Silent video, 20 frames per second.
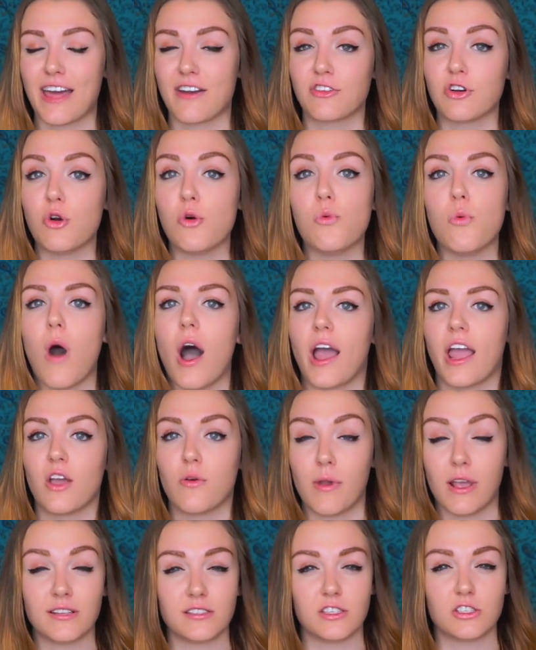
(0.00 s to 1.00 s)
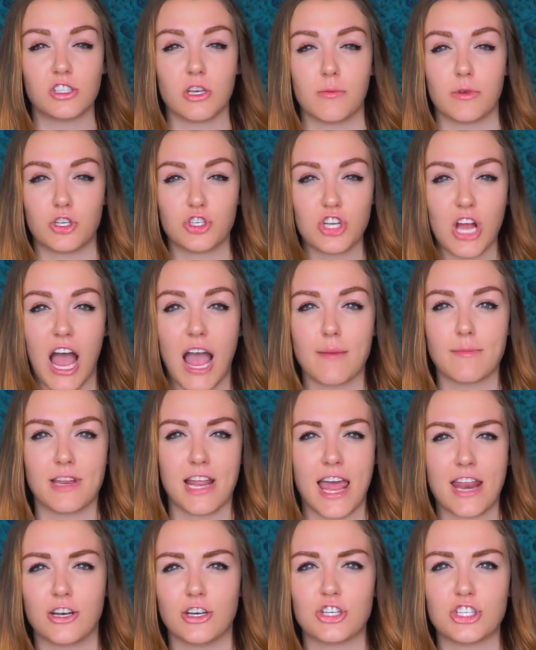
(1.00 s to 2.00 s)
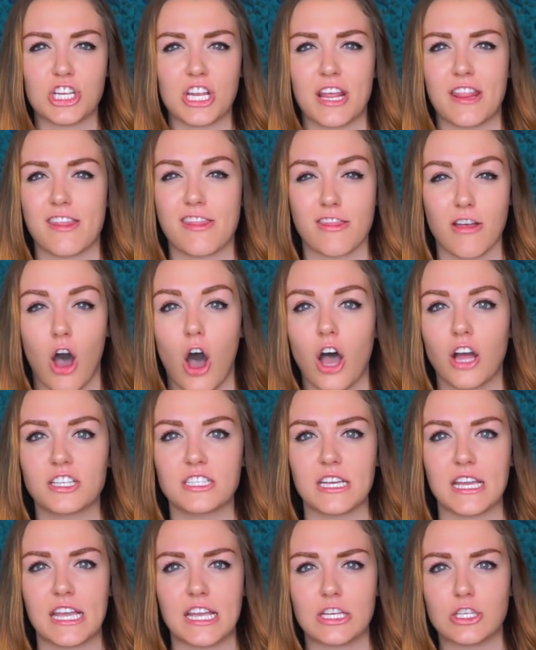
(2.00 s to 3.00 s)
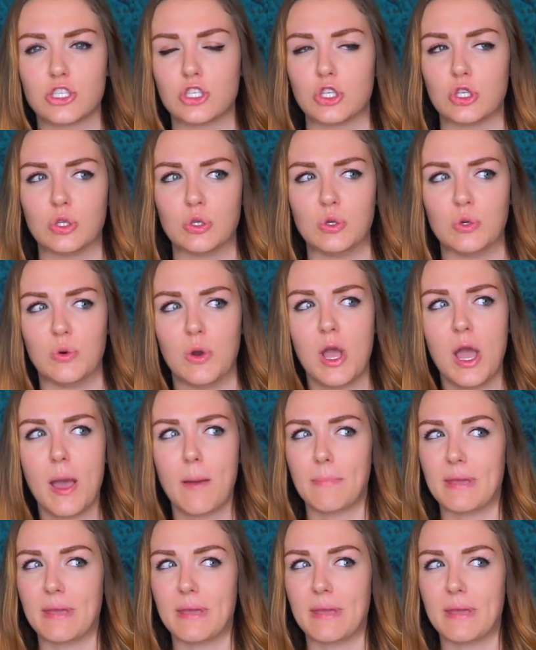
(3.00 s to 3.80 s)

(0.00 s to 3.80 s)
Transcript: I don't know why I wasted so much time and energy and thought into